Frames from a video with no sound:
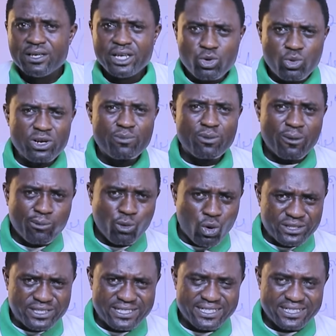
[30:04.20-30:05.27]
Equilibrium
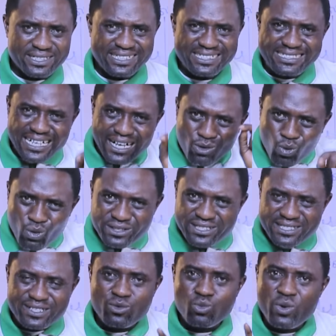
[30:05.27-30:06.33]
quantity is that
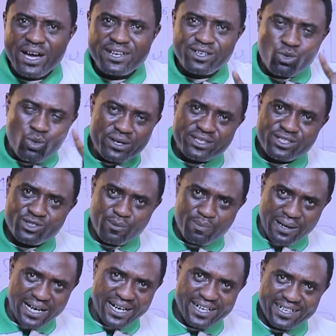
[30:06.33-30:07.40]
quantity where the quantity
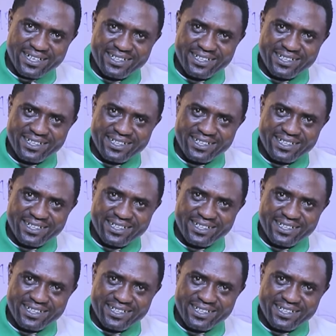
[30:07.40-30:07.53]
supply